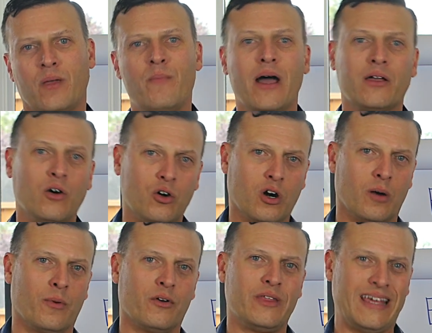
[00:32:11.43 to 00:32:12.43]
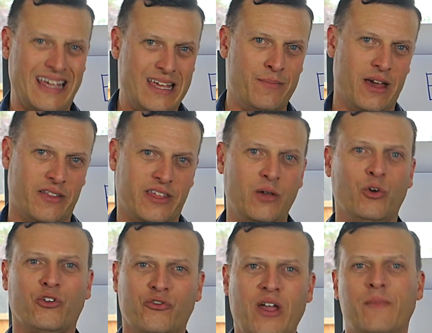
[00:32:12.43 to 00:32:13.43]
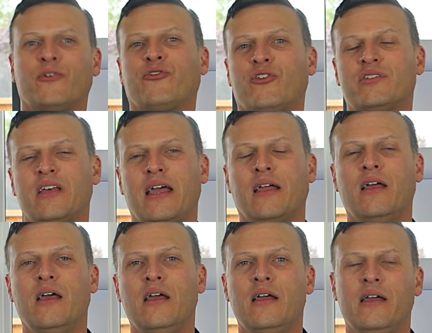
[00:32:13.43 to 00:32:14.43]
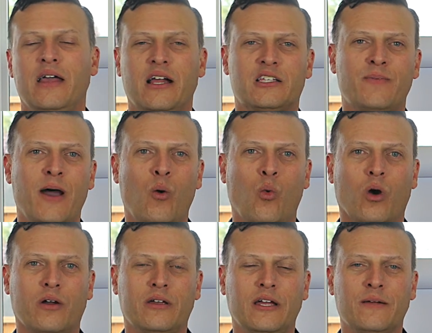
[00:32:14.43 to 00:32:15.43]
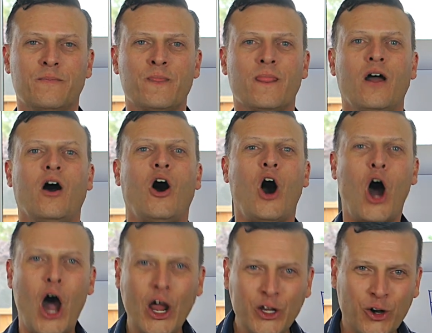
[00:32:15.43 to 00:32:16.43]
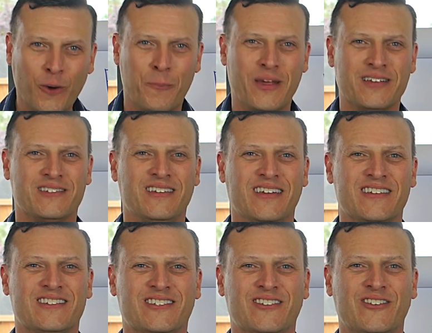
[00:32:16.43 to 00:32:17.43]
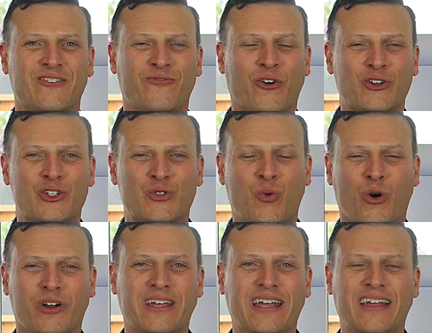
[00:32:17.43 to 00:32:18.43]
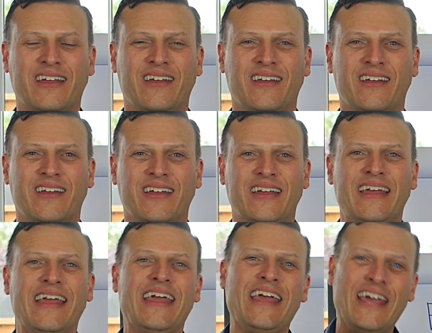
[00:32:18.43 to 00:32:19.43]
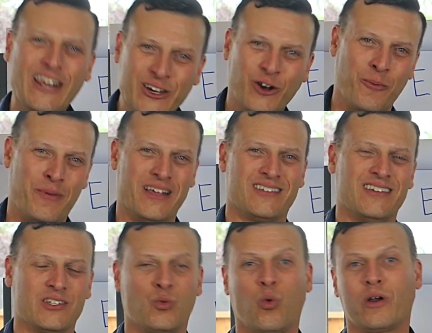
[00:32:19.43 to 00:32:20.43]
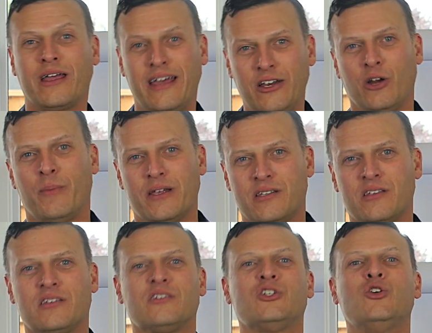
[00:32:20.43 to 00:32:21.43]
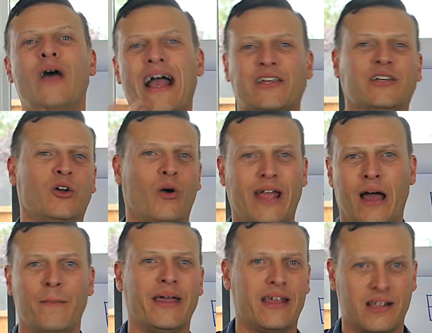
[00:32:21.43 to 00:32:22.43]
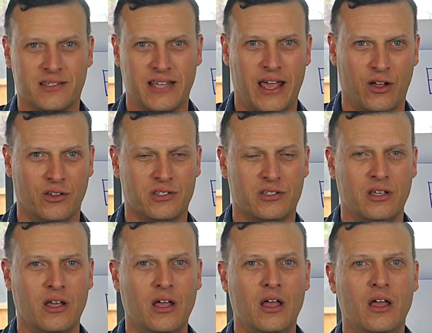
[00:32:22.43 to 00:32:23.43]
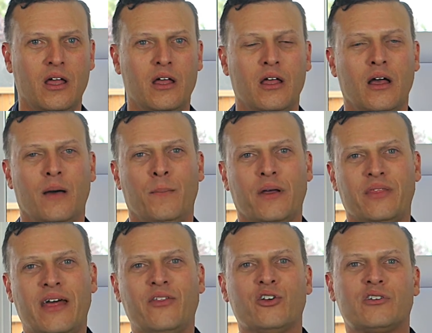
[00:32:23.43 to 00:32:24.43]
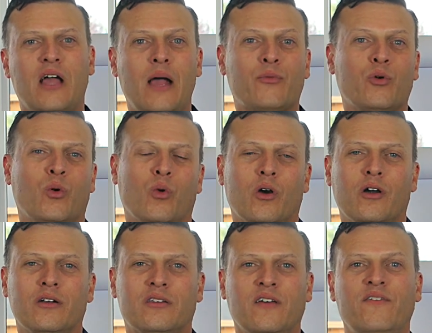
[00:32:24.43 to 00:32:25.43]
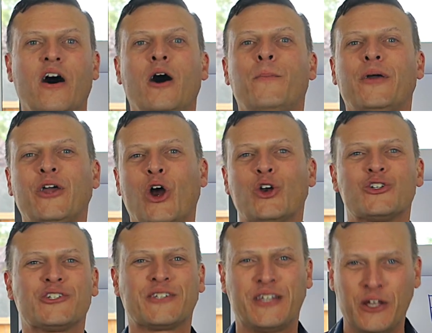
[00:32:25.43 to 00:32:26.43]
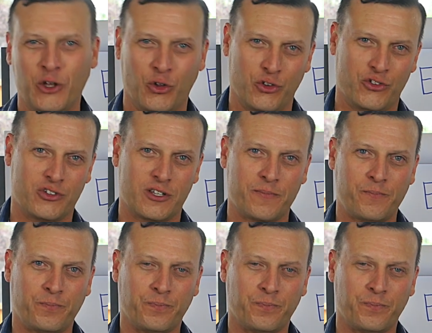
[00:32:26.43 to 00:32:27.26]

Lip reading: Michael Gerber, the E-Myth, he was famous for saying it's about working on your business versus working in your business. Working in your business is you actually going out making sales. But then there's times when we're developing our skills.